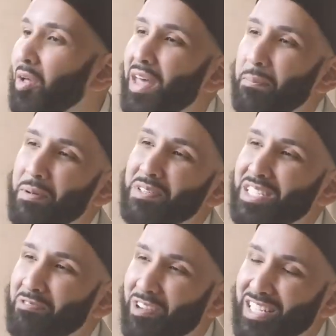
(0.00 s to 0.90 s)
All that
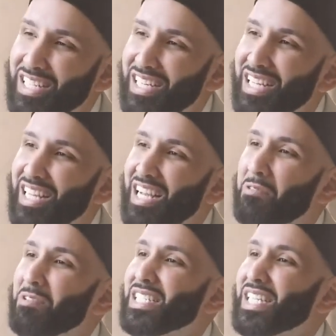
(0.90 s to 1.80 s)
person wanted
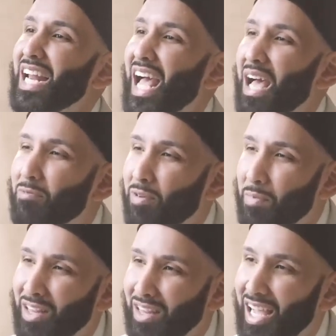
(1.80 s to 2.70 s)
was salam
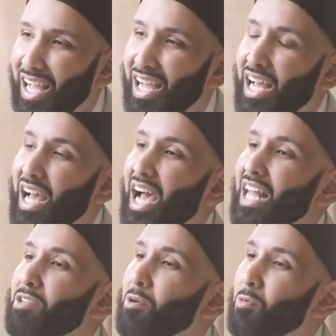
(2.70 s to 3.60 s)
from Allah
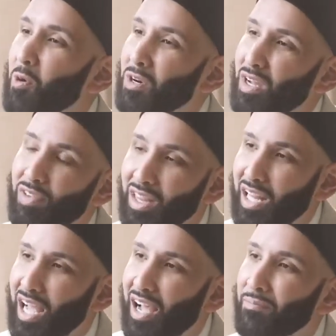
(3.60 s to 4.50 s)
and the reward of
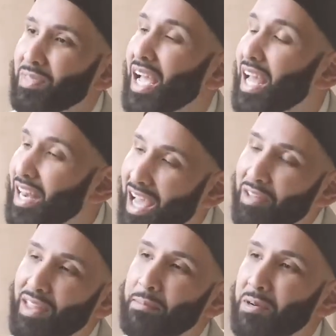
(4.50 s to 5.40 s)
Allah. And
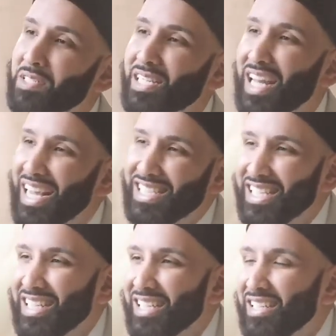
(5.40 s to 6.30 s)
now that person
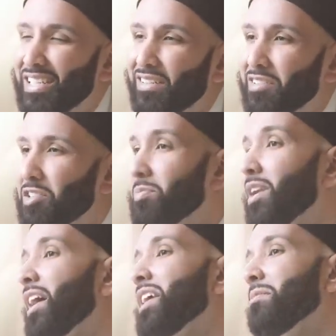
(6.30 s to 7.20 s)
has it. So
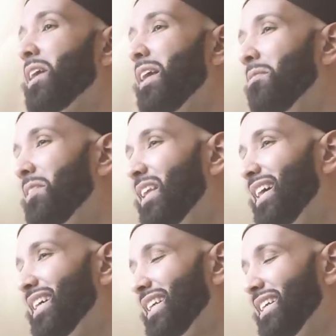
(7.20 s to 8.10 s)
Ibn al-Qayyim
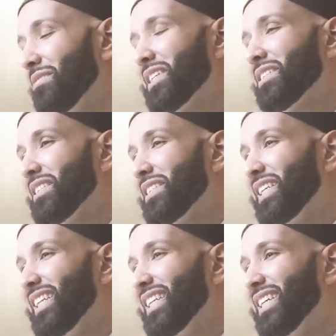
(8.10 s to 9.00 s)
rahimahullah gives us the
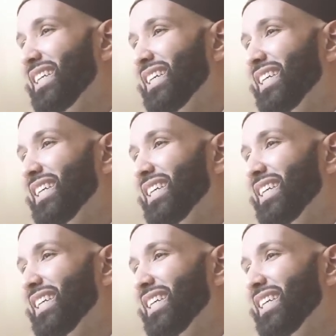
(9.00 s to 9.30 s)
scene.